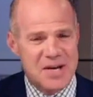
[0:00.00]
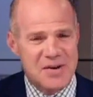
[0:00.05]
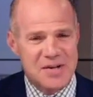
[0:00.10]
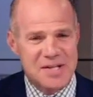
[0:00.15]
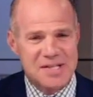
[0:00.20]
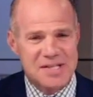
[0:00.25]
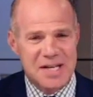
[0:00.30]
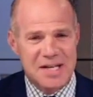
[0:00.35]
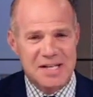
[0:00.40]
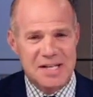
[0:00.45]
here in
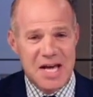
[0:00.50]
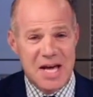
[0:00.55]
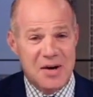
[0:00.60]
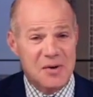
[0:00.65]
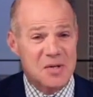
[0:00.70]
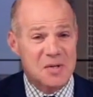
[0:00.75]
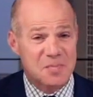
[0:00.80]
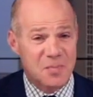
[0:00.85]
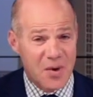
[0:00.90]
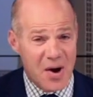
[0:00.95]
san diego
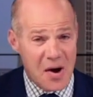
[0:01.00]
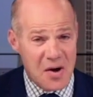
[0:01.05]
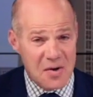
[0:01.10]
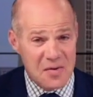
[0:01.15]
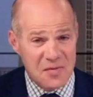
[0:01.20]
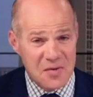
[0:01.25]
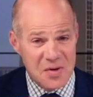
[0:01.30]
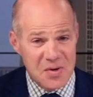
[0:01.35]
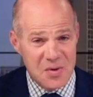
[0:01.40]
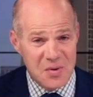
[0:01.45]
is proud
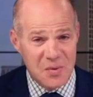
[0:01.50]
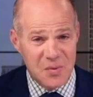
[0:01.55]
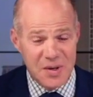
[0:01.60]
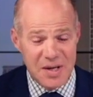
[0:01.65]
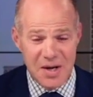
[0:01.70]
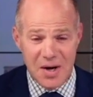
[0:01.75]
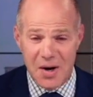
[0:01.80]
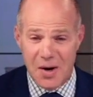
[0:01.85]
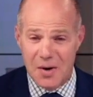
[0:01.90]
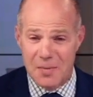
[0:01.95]
of you
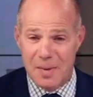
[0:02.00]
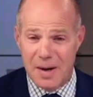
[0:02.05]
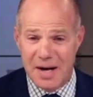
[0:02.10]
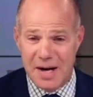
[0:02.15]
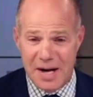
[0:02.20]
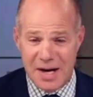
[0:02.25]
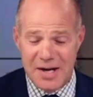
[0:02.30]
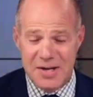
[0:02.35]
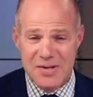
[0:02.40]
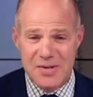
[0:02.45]
we are
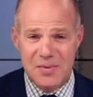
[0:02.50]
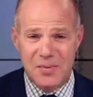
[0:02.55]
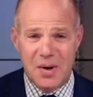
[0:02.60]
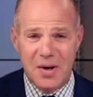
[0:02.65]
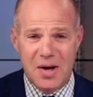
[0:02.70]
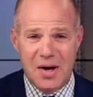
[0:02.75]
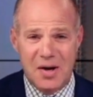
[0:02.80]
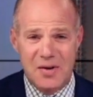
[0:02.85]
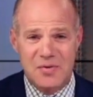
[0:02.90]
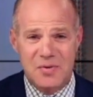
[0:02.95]
behind you
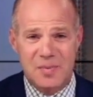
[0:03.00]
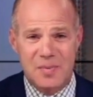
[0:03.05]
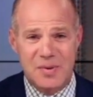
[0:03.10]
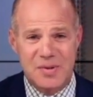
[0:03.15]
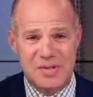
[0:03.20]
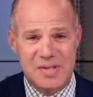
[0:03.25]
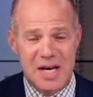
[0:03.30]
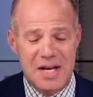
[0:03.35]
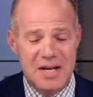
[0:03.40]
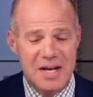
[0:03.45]
100
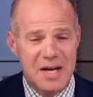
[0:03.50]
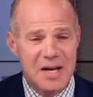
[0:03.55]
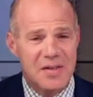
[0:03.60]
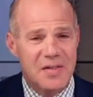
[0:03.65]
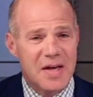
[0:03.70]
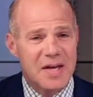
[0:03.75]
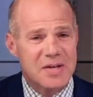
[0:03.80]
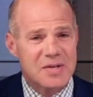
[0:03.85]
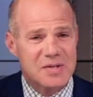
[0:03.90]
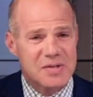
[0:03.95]
percent
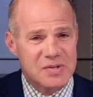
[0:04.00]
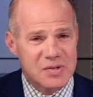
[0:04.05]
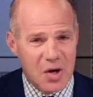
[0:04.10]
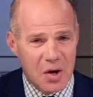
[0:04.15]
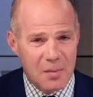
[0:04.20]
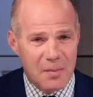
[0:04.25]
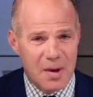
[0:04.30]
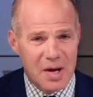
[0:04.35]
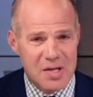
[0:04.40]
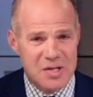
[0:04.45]
thank you so
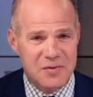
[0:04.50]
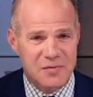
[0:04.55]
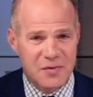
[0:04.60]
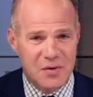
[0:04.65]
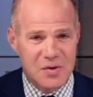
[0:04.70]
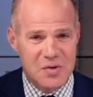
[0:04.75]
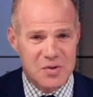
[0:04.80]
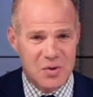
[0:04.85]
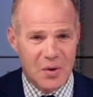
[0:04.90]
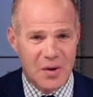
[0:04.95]
much
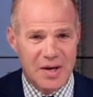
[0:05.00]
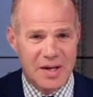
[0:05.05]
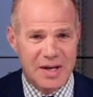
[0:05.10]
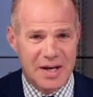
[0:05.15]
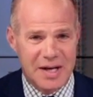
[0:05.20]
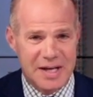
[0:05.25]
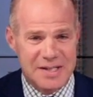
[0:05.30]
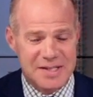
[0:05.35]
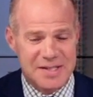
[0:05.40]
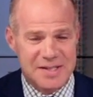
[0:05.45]
for joining
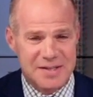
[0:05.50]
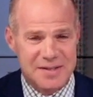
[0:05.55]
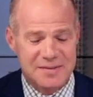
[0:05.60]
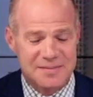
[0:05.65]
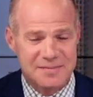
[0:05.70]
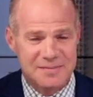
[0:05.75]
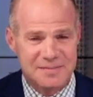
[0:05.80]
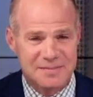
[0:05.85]
us